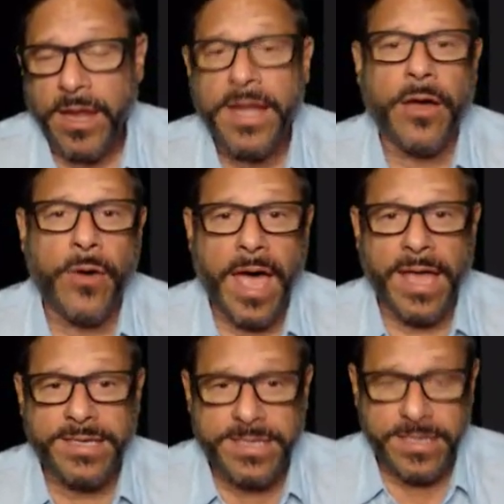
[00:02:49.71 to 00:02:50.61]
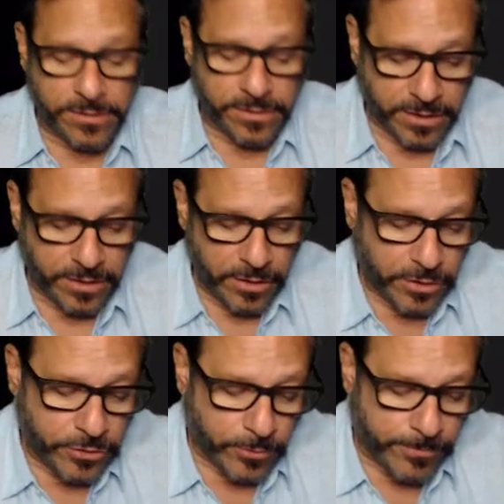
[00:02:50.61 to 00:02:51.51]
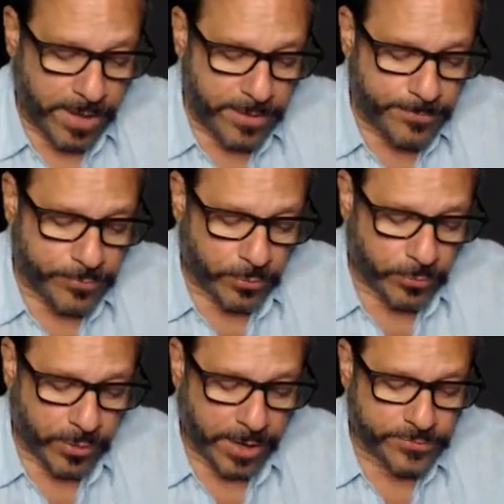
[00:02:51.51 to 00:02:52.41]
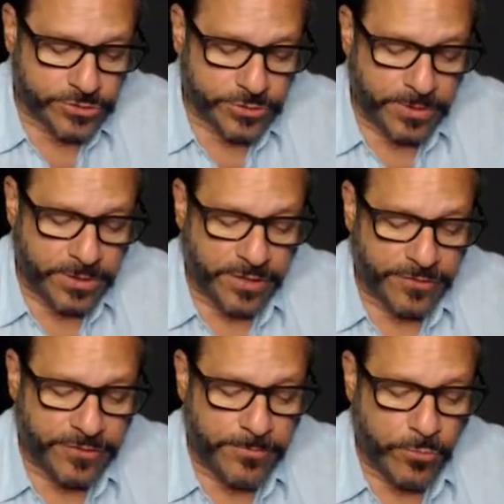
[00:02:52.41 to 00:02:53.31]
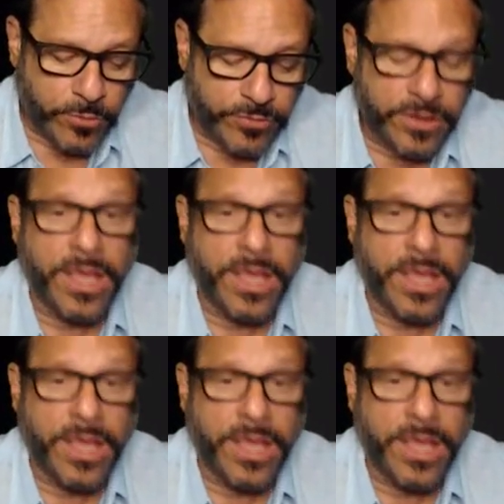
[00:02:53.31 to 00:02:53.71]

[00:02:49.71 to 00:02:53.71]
Now, ideally, your main program should be nothing more than